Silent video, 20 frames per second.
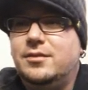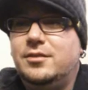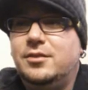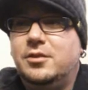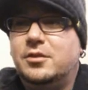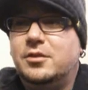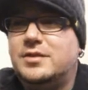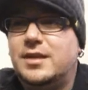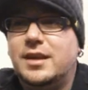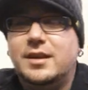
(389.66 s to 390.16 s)
you
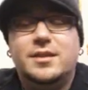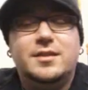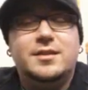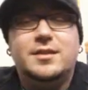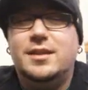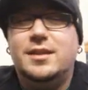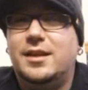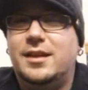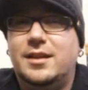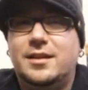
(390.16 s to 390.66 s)
know say
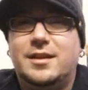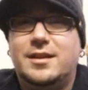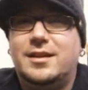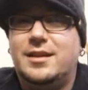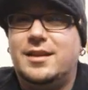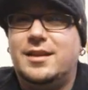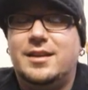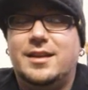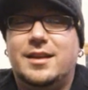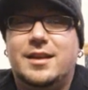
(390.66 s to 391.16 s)

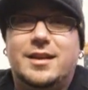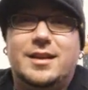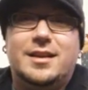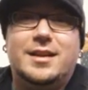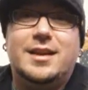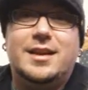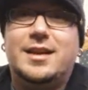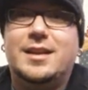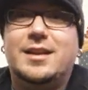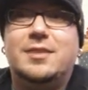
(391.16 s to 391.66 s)

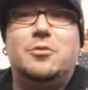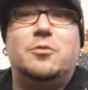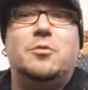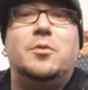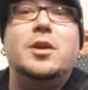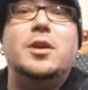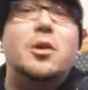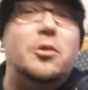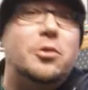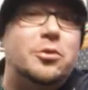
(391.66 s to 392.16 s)

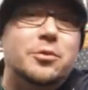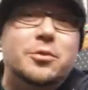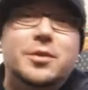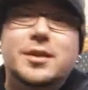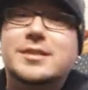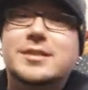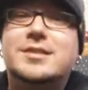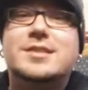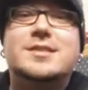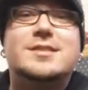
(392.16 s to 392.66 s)
we go through
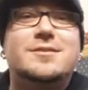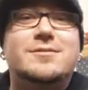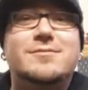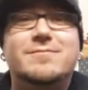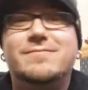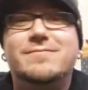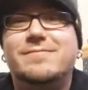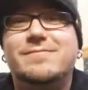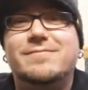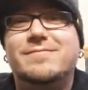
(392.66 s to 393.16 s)
this
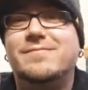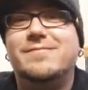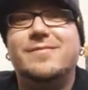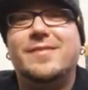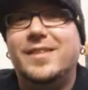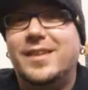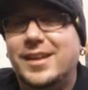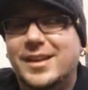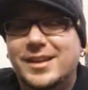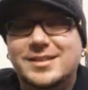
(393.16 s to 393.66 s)

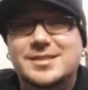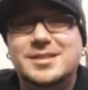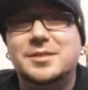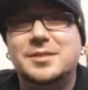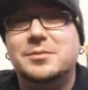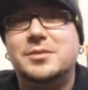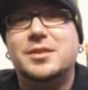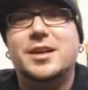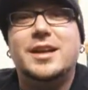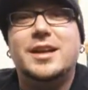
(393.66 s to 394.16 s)
it
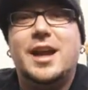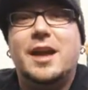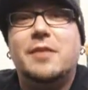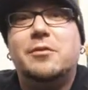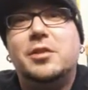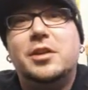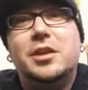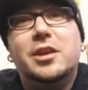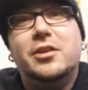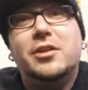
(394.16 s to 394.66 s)
seems like
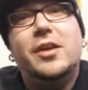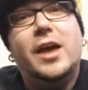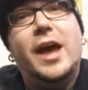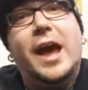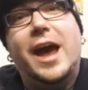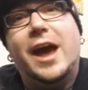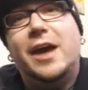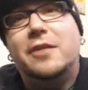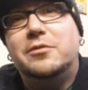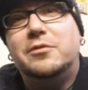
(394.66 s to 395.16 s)
every year and a
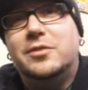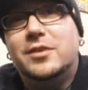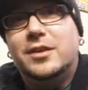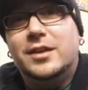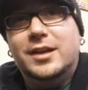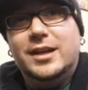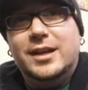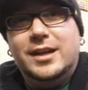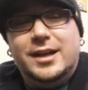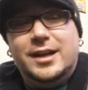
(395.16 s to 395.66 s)
half
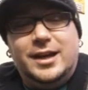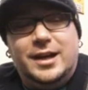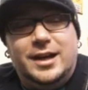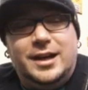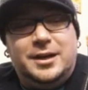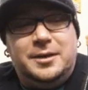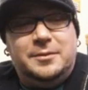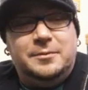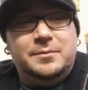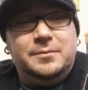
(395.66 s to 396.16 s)

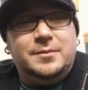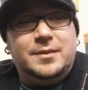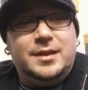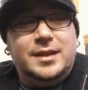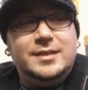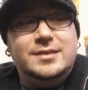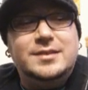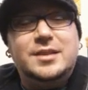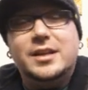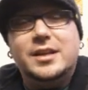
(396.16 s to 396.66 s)
um,
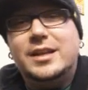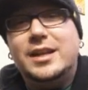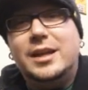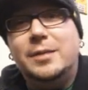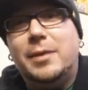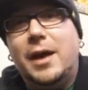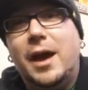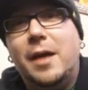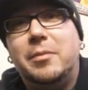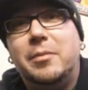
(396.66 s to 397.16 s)
it's gonna
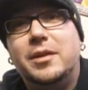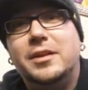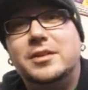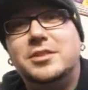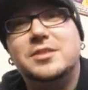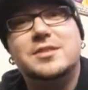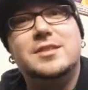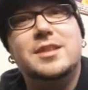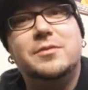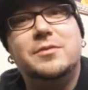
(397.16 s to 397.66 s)
keep happening
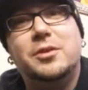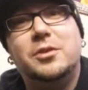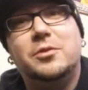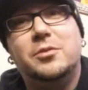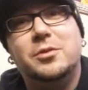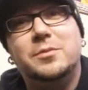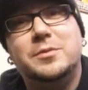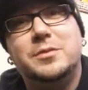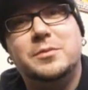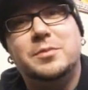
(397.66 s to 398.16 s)
just different
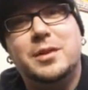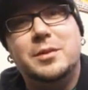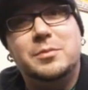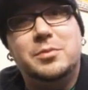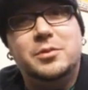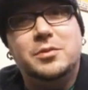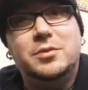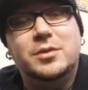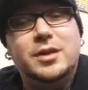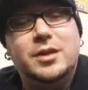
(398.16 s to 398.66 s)
groups of
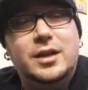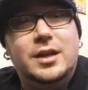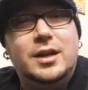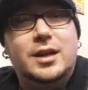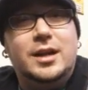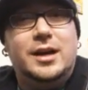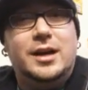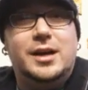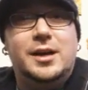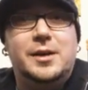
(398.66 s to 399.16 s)
people
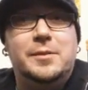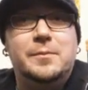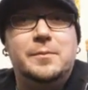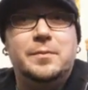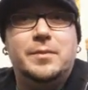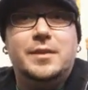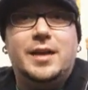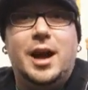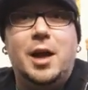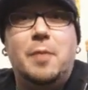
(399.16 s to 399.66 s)

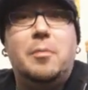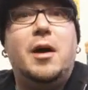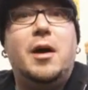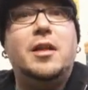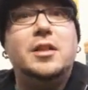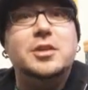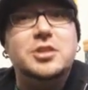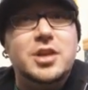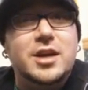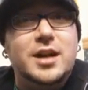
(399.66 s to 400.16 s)
um, I
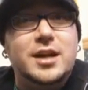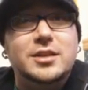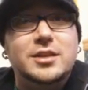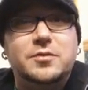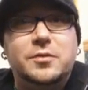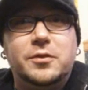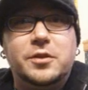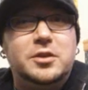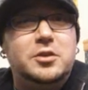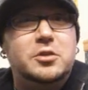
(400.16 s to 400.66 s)

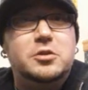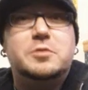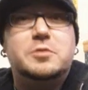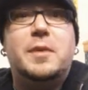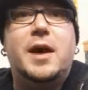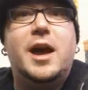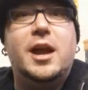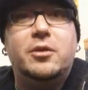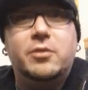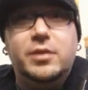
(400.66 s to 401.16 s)
apologize for the
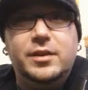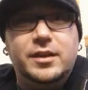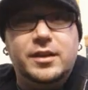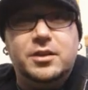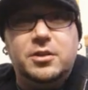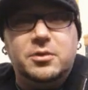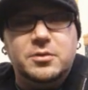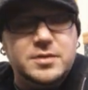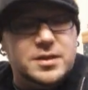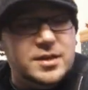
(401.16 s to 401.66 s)
douchebaggery that
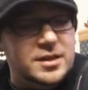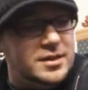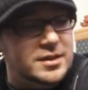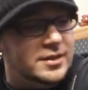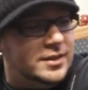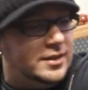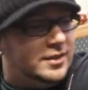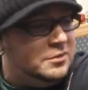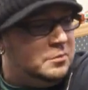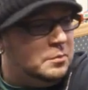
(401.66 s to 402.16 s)
goes
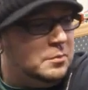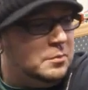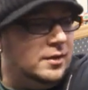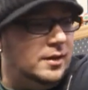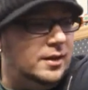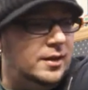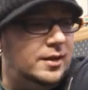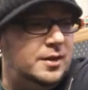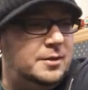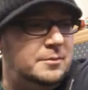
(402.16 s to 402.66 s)
on
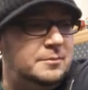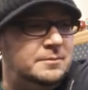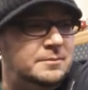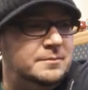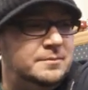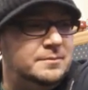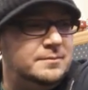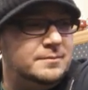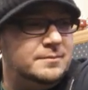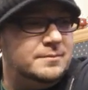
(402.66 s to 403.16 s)

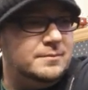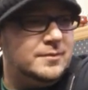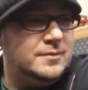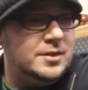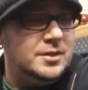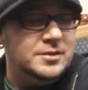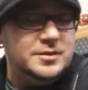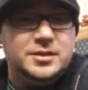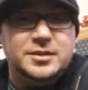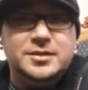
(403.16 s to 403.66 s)
um,
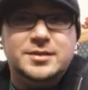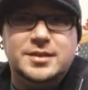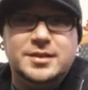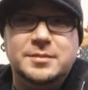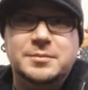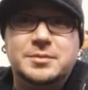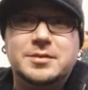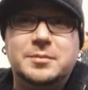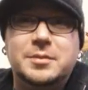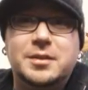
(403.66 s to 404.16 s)
because there
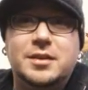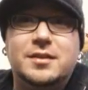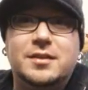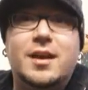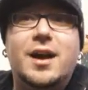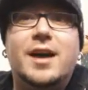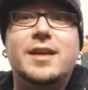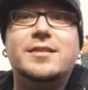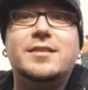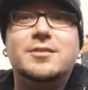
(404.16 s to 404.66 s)
seems to be a
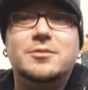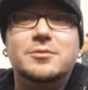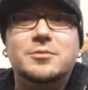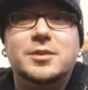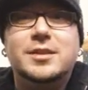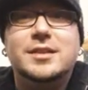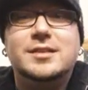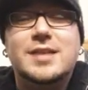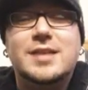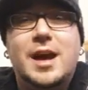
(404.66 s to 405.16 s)
lot
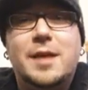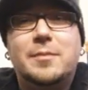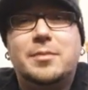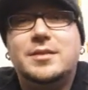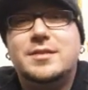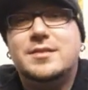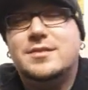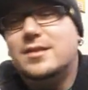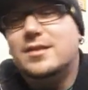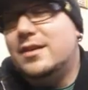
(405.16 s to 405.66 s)
when this
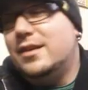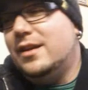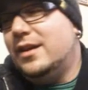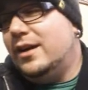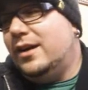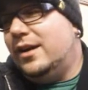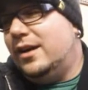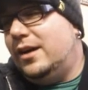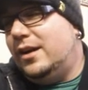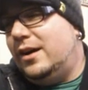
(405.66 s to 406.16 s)
happens
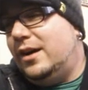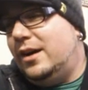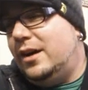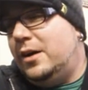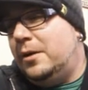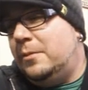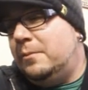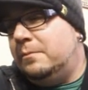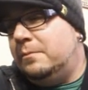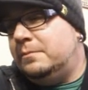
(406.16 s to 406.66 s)

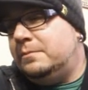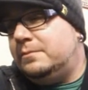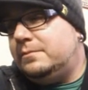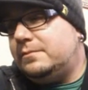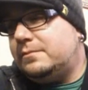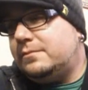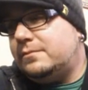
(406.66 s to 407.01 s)
um,